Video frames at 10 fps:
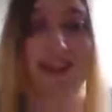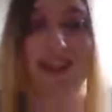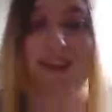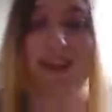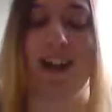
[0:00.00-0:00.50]

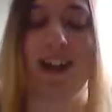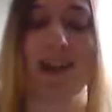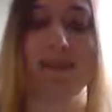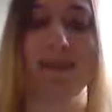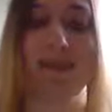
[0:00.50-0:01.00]
because my
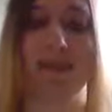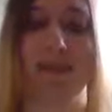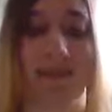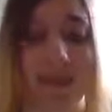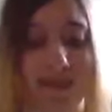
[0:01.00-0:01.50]
other Pokemon
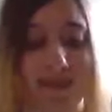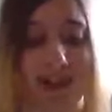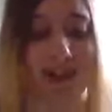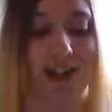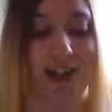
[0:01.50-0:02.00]
I've been
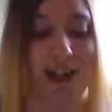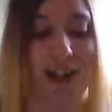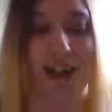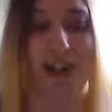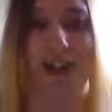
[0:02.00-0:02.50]
EV training
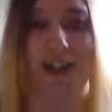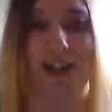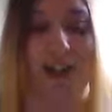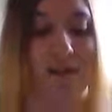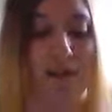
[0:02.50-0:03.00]
is
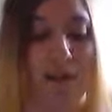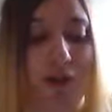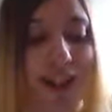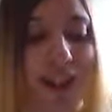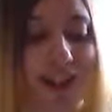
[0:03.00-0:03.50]
a
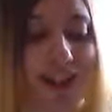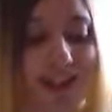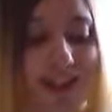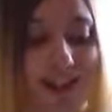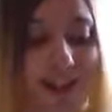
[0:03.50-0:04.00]

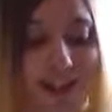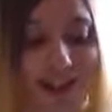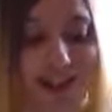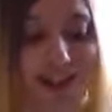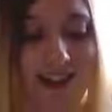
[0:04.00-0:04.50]
Ponyta,
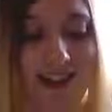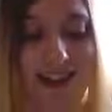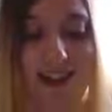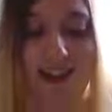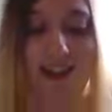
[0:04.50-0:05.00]

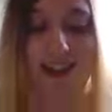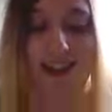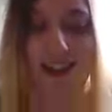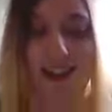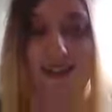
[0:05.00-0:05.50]

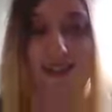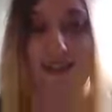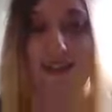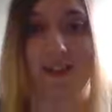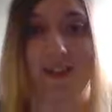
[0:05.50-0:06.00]
which
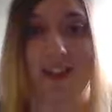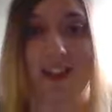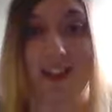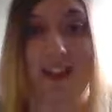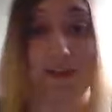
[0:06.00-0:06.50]

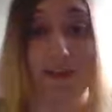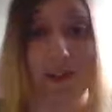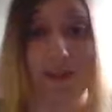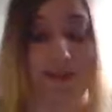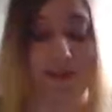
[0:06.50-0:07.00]
is a
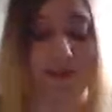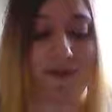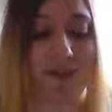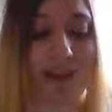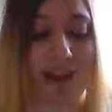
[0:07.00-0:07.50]
Japanese one
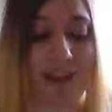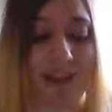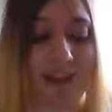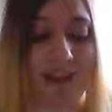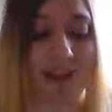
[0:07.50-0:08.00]
that
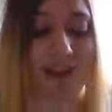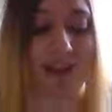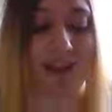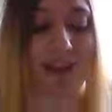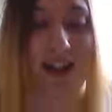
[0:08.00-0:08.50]

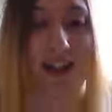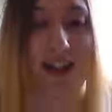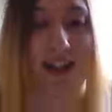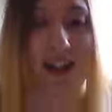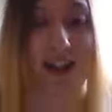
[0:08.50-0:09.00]

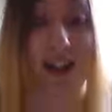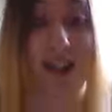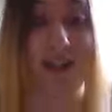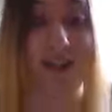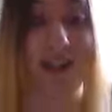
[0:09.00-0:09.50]
I got
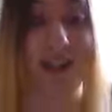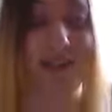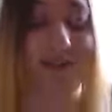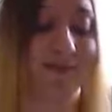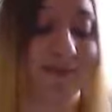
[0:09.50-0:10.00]
level 1,
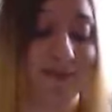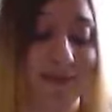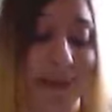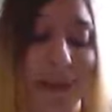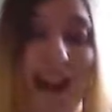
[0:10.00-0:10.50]

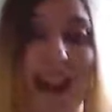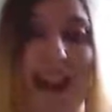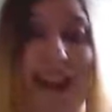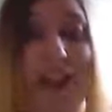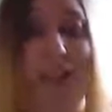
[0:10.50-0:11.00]

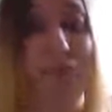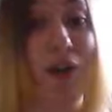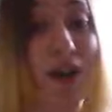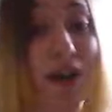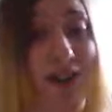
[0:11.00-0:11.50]
and it's got
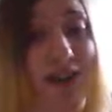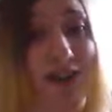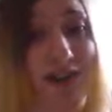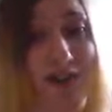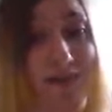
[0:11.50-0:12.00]

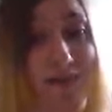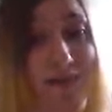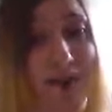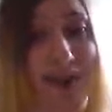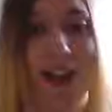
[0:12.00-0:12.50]
Pokerus.
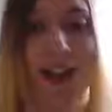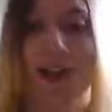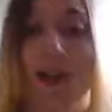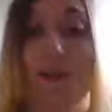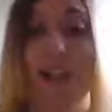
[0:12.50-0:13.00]

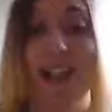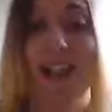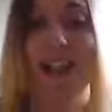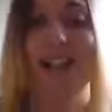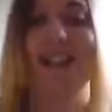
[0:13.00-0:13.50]
Now the
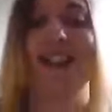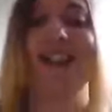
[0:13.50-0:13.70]
Fennekin